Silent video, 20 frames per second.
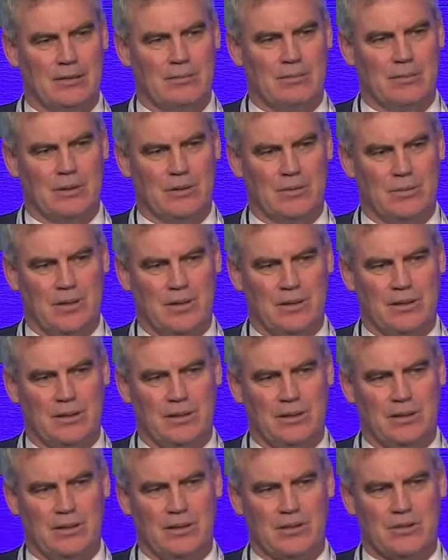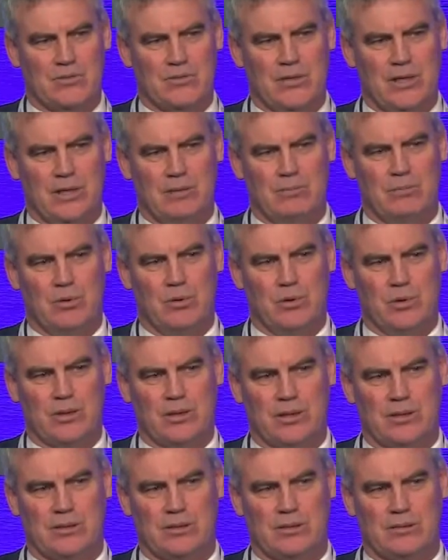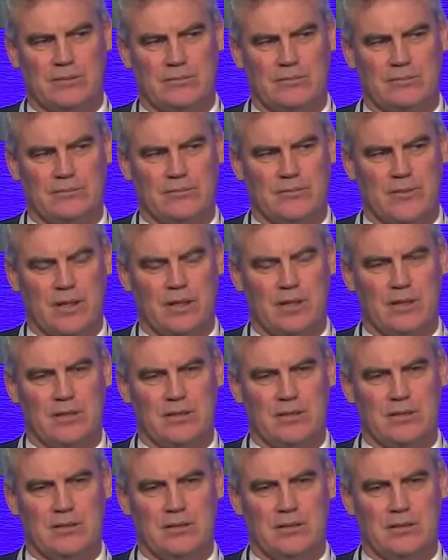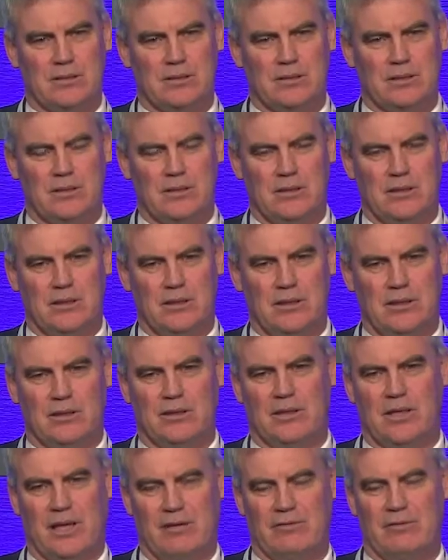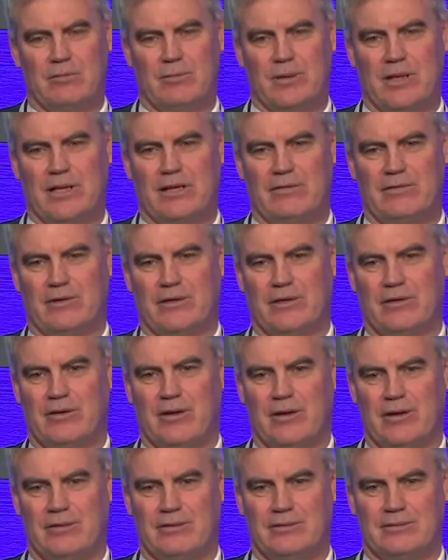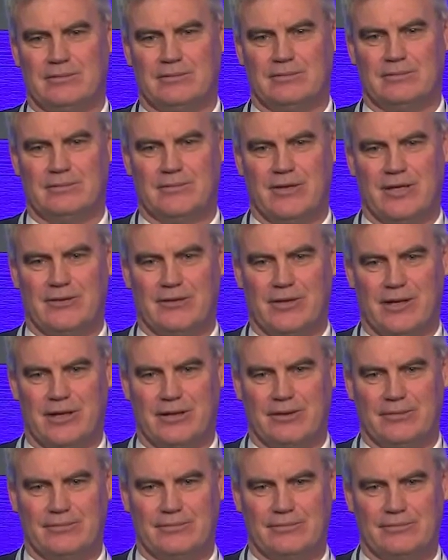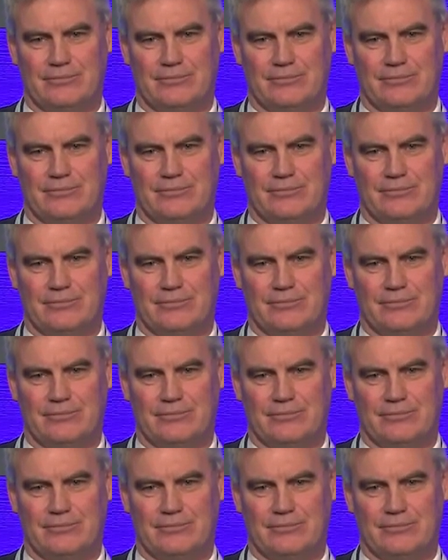But the one thing that is really important is not ever believing your own rhetoric.